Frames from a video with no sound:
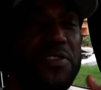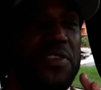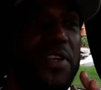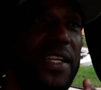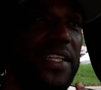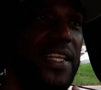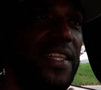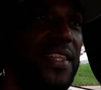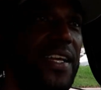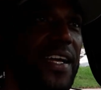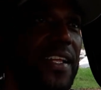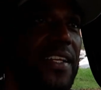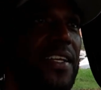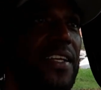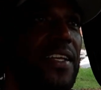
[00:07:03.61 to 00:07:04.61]
So I did
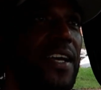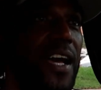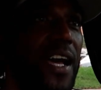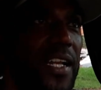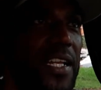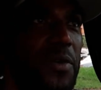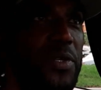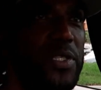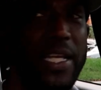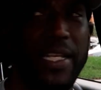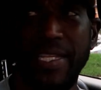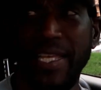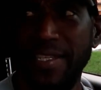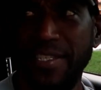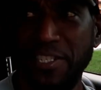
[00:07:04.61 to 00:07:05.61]
that, and he was like,
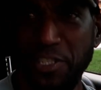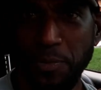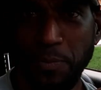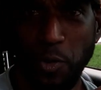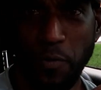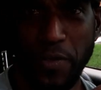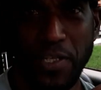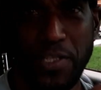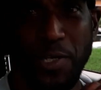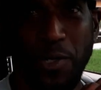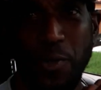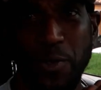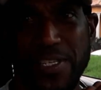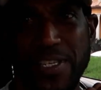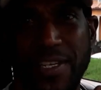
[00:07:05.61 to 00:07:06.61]
"Dane, did you move your
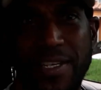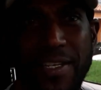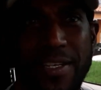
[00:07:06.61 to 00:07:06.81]
toes?"